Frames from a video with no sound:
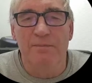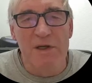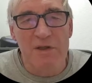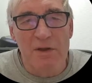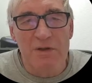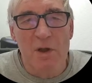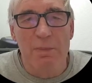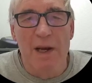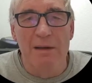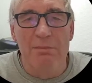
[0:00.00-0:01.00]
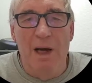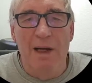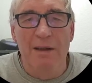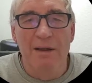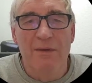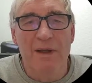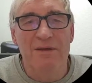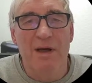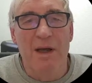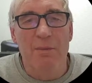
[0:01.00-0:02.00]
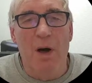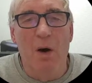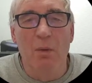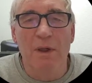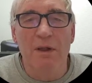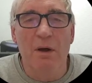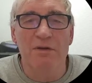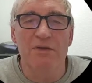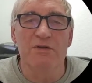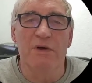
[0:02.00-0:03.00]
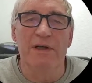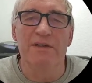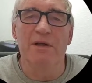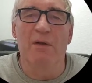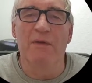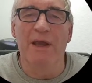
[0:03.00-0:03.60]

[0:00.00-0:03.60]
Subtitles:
Please also bear in mind that I am only concentrating on